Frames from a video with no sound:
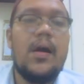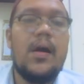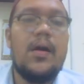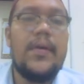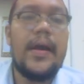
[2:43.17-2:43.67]

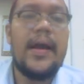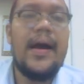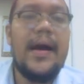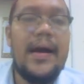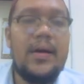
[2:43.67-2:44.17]
Alright,
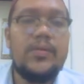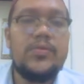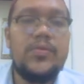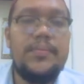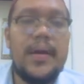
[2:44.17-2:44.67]
how
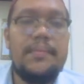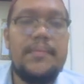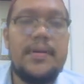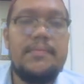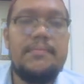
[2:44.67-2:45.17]
to make
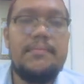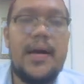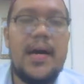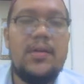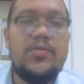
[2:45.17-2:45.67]

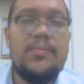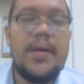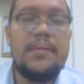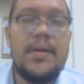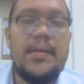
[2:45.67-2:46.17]

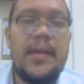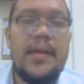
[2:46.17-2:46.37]
meeting